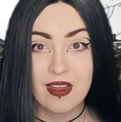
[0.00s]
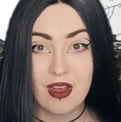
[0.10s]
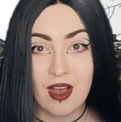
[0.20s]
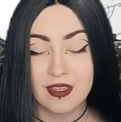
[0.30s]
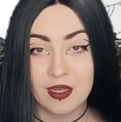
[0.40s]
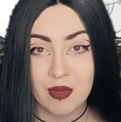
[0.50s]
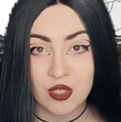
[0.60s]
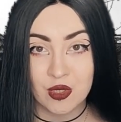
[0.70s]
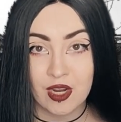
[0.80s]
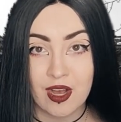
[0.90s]
Haunted
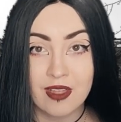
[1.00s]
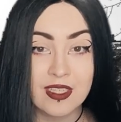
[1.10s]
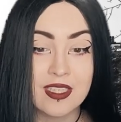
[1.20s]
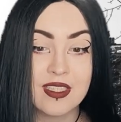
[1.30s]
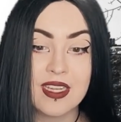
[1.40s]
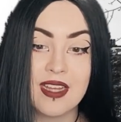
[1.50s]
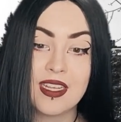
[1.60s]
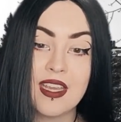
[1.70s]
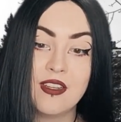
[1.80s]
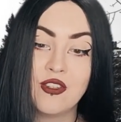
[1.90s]
Montreal is
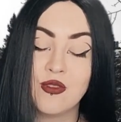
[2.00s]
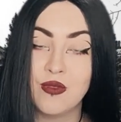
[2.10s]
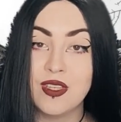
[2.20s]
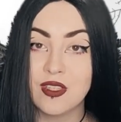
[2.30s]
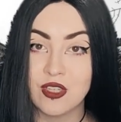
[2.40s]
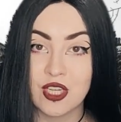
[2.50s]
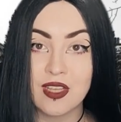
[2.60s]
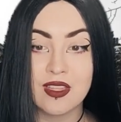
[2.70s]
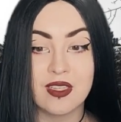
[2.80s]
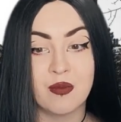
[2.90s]
dedicated to researching
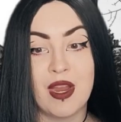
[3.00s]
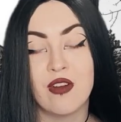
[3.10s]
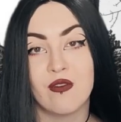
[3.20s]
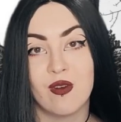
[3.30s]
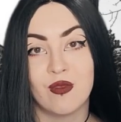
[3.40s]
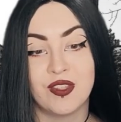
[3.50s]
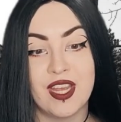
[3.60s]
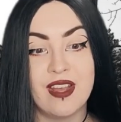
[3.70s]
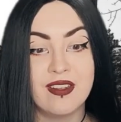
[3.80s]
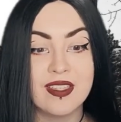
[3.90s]
these paranormal
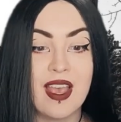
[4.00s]
tales,